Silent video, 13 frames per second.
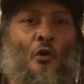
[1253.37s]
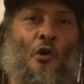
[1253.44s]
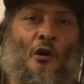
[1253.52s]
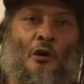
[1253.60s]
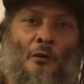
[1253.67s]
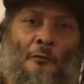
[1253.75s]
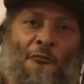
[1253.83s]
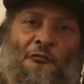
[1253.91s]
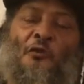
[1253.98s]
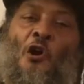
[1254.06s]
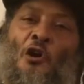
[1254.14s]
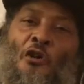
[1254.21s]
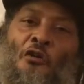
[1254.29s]
or
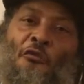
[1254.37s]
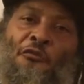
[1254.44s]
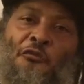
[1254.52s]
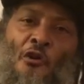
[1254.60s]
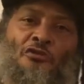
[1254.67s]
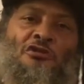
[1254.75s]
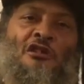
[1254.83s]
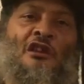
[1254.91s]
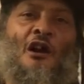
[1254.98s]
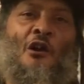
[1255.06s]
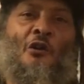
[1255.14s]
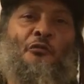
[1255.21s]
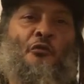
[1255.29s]
fault, faulty
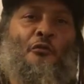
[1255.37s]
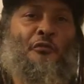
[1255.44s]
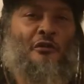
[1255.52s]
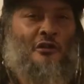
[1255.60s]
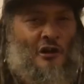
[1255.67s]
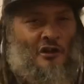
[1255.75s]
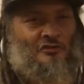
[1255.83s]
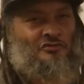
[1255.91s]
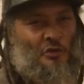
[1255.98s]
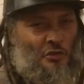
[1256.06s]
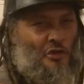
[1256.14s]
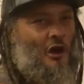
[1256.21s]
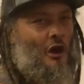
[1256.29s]
health with regard to
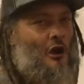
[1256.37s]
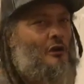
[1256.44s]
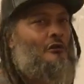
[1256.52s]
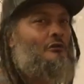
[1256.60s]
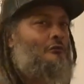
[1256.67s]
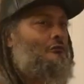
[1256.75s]
the heart,